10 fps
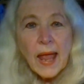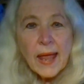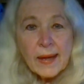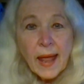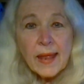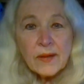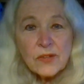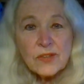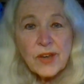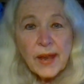And I
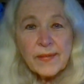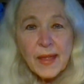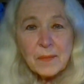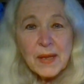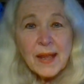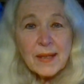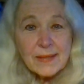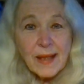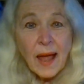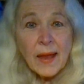understand that
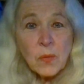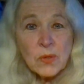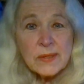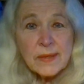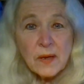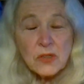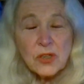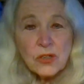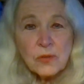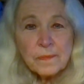because I was there
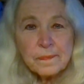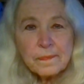too.